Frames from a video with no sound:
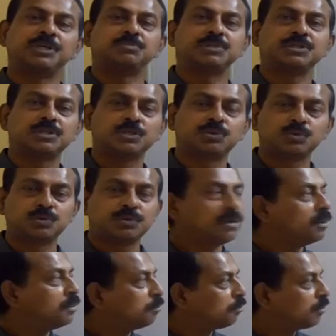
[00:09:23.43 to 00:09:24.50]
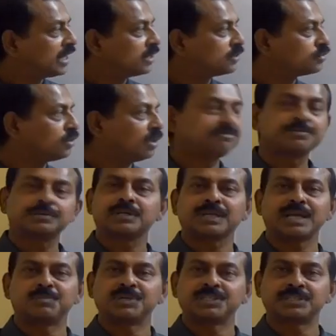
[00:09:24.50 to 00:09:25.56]
between the plates of
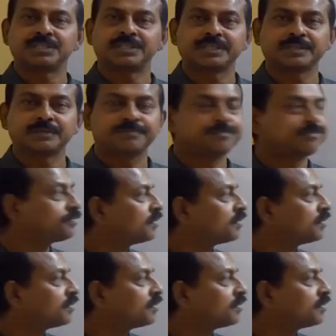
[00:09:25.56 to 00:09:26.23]
capacitor.